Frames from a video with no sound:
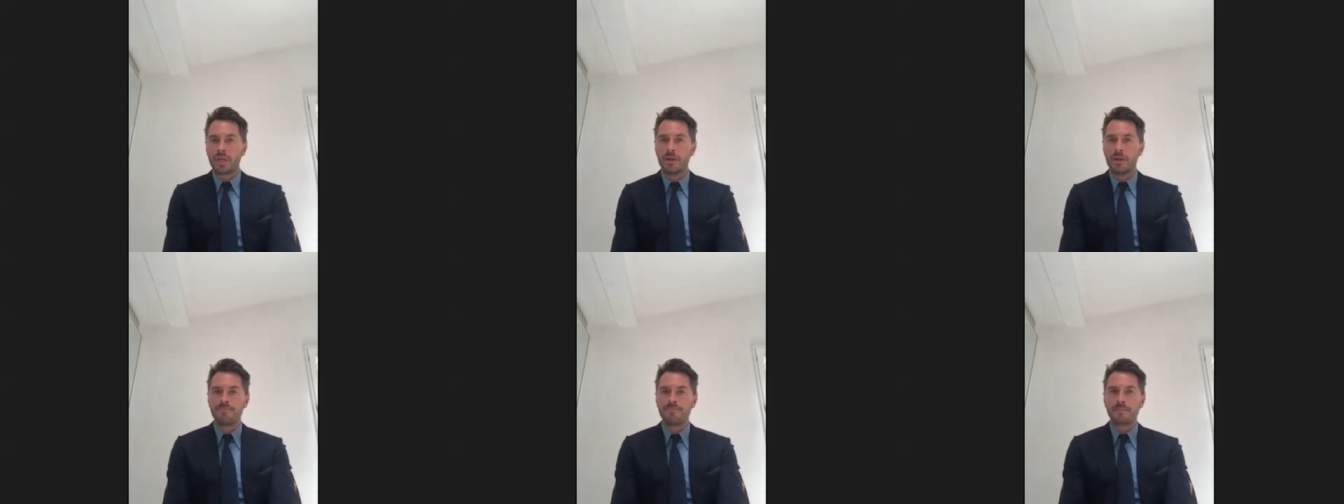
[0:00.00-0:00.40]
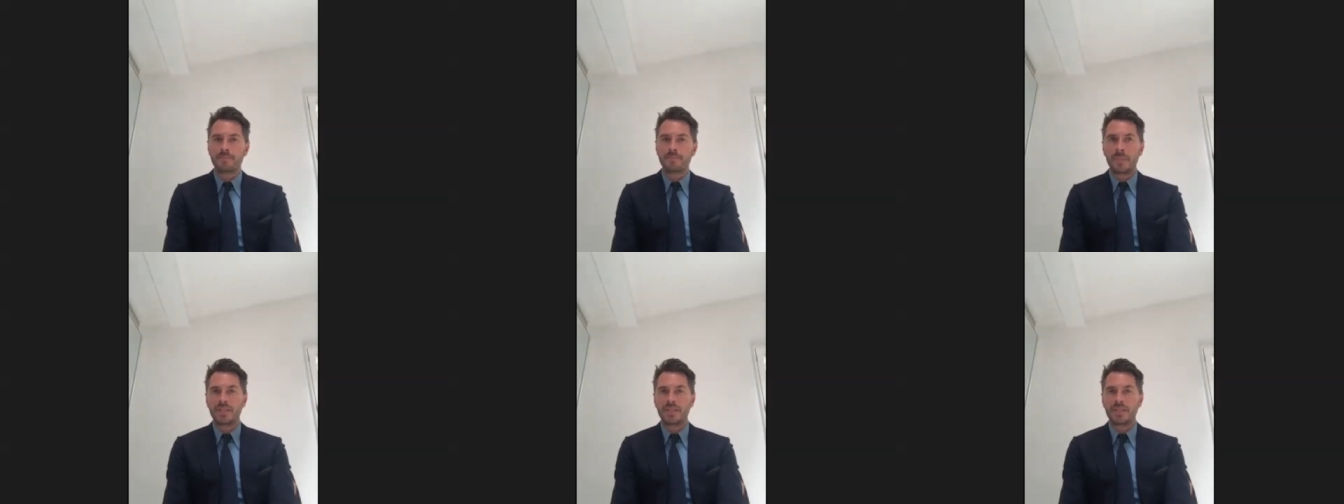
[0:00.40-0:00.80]
So
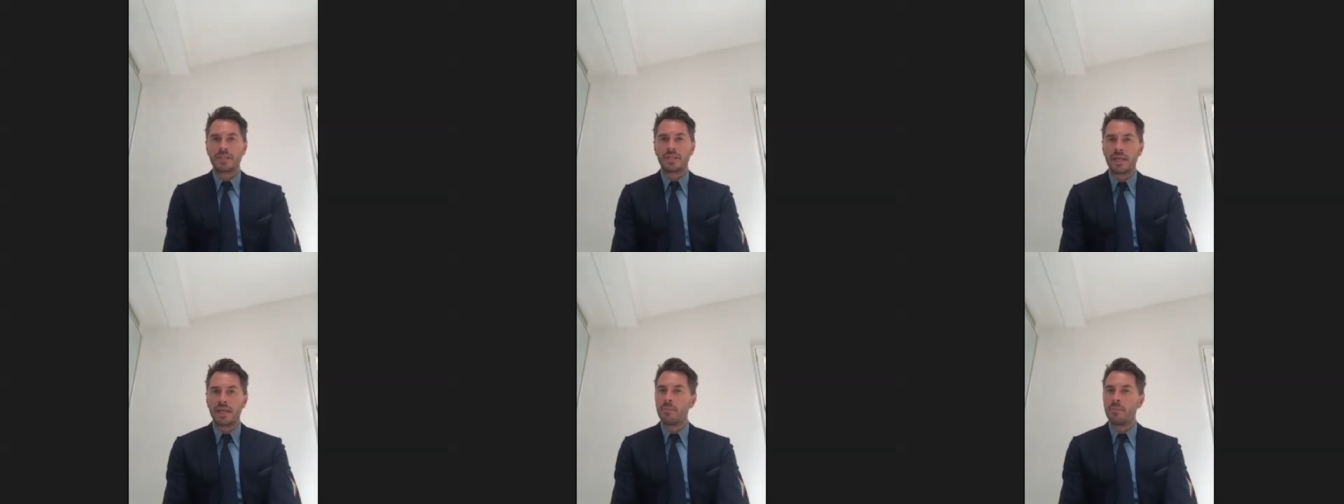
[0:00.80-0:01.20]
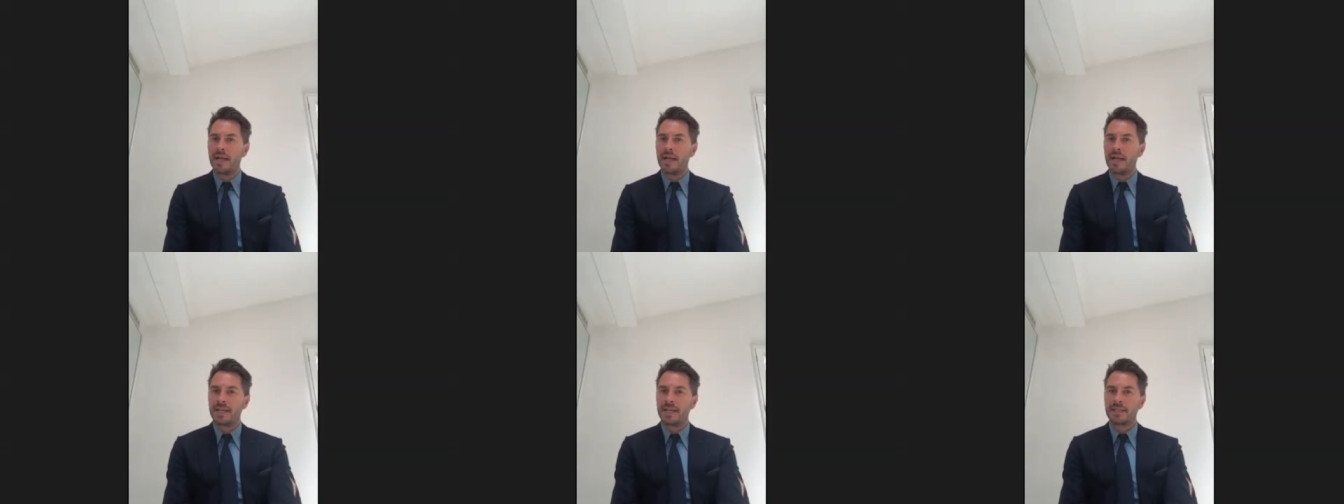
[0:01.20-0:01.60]
listen, it
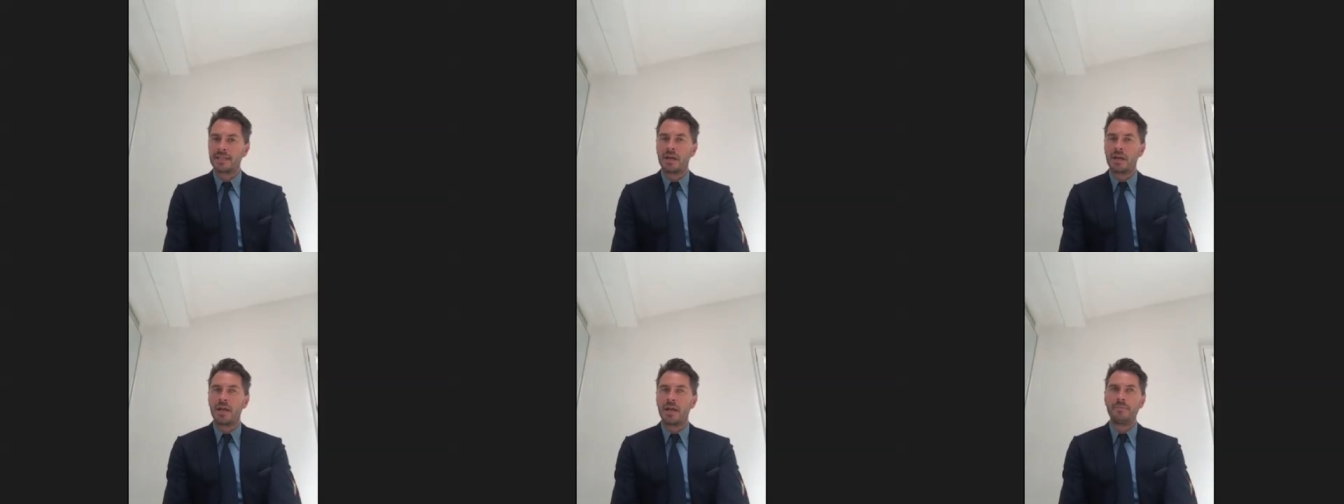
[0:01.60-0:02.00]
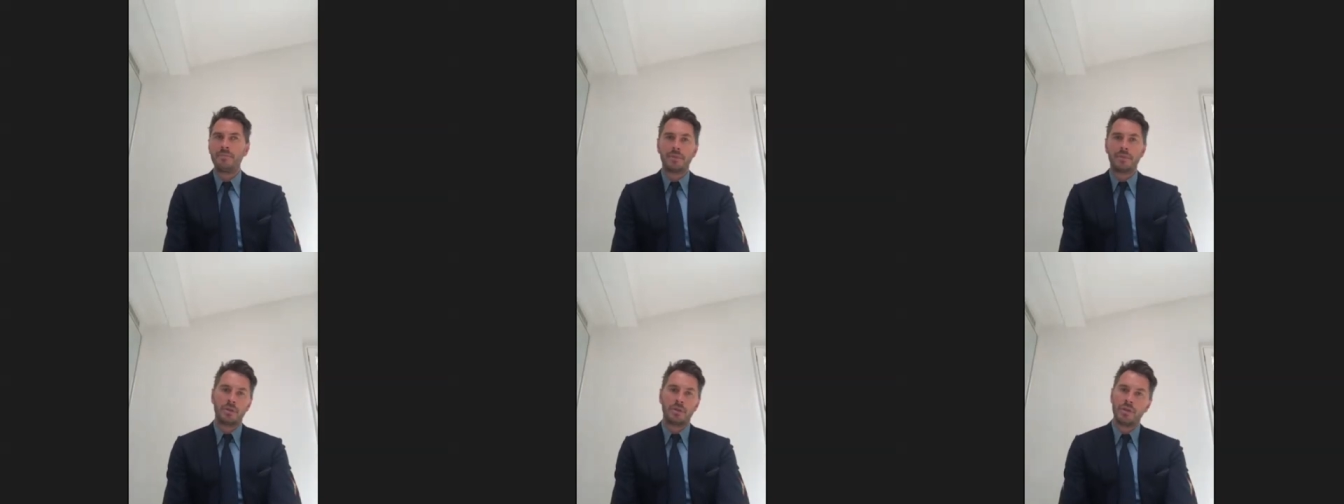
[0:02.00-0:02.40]
might take
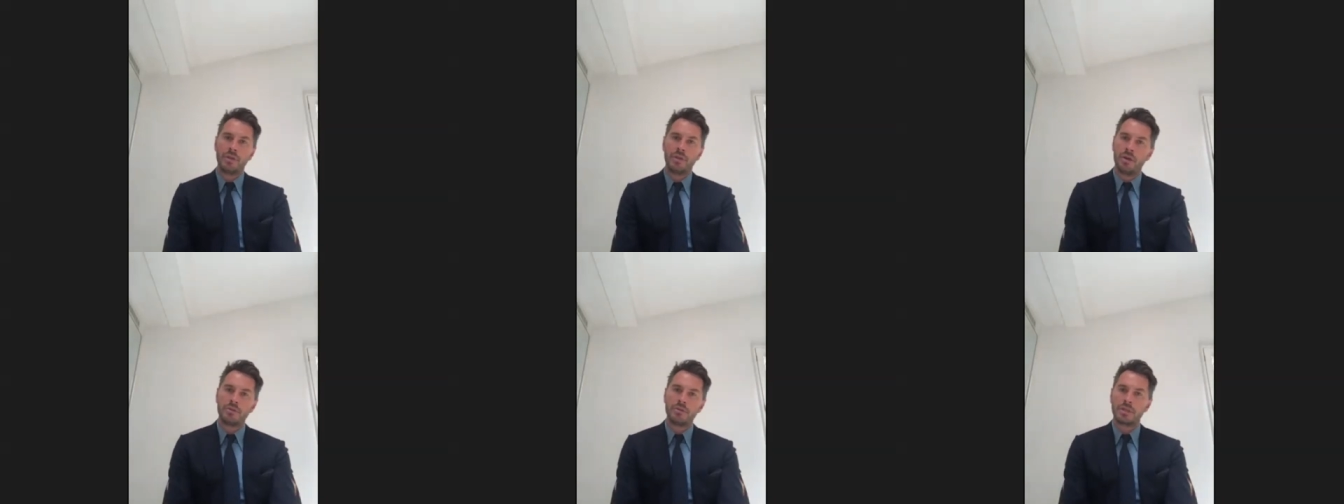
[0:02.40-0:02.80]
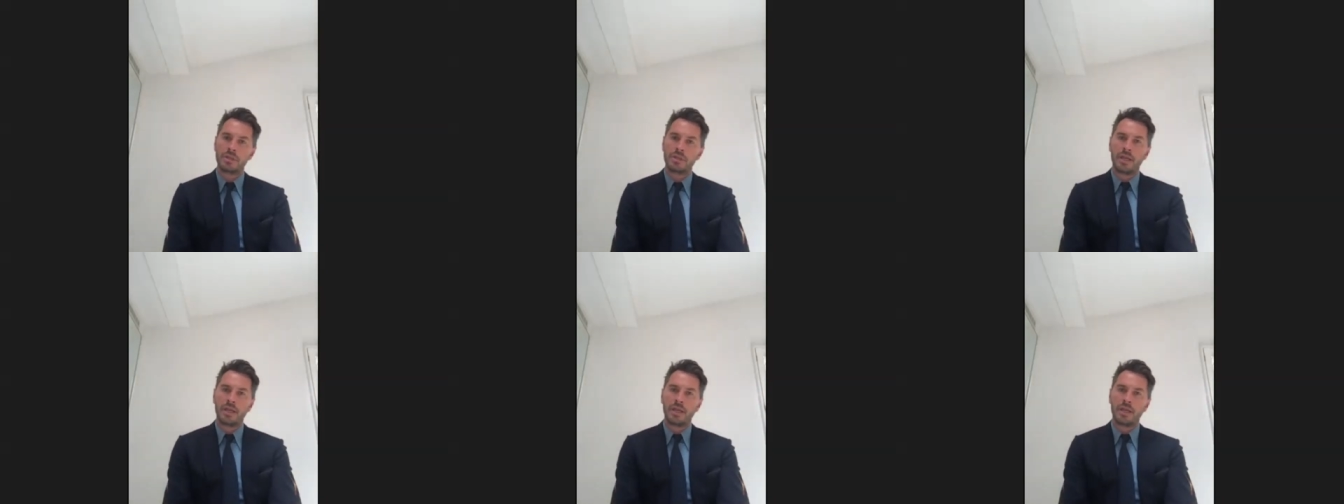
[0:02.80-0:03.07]
time. Who knows?